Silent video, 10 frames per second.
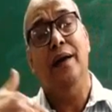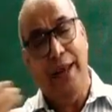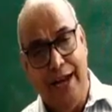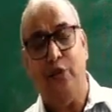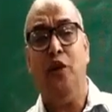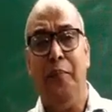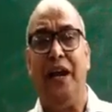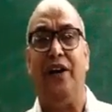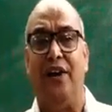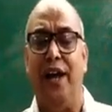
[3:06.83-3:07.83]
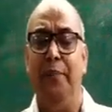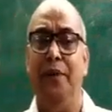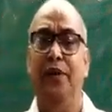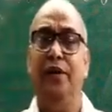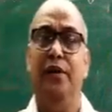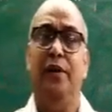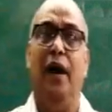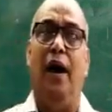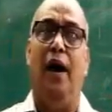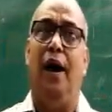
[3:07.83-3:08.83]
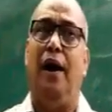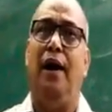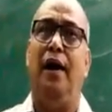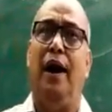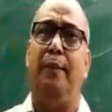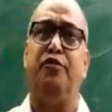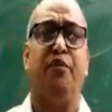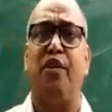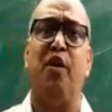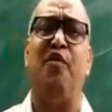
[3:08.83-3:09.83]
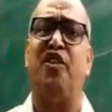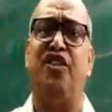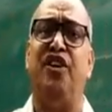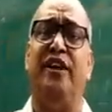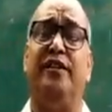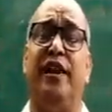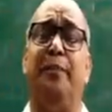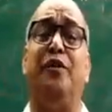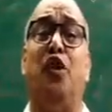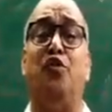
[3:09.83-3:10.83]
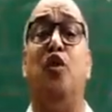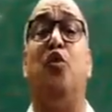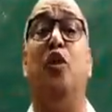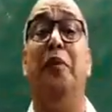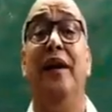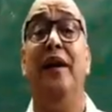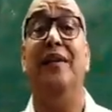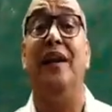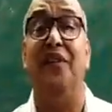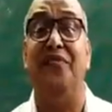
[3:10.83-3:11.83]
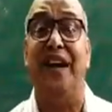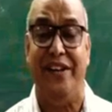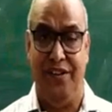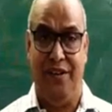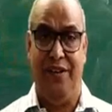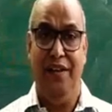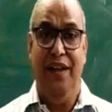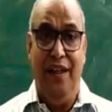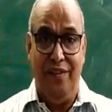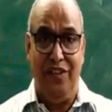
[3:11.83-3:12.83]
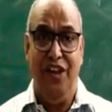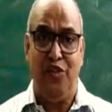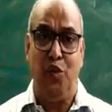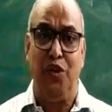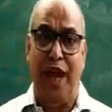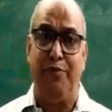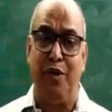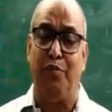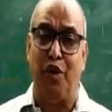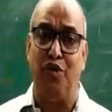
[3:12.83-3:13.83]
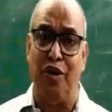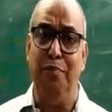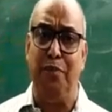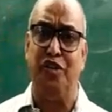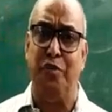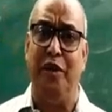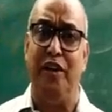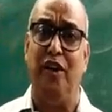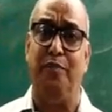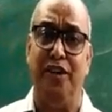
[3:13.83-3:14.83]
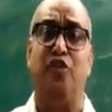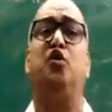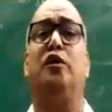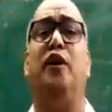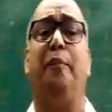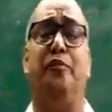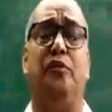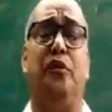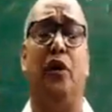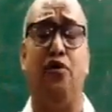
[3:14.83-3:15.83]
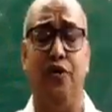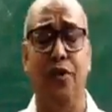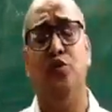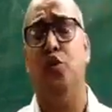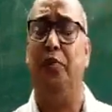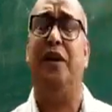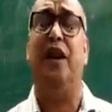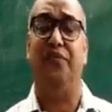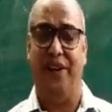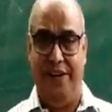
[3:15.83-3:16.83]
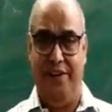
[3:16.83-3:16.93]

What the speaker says: electrochemical type, absorption of oxygen type corrosion will be nullified. These two types of corrosion, possibility of these two types of corrosions will be nullified.